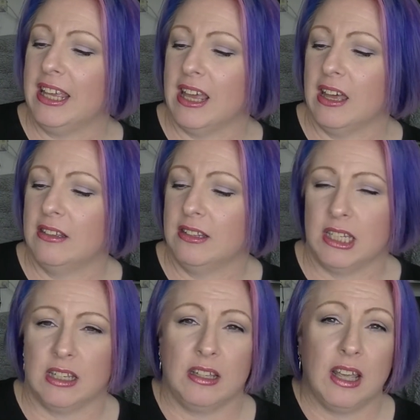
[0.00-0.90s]

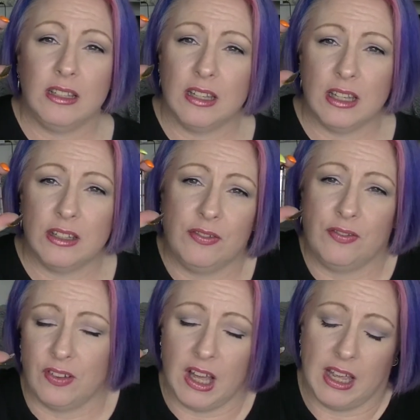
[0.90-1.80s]
It's
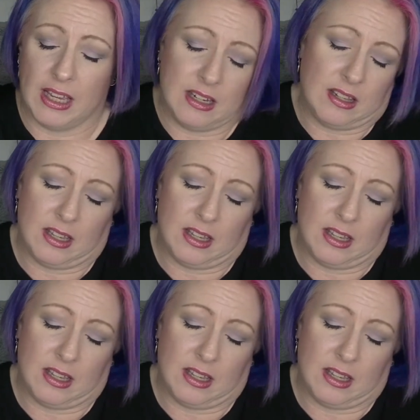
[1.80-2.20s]
fine.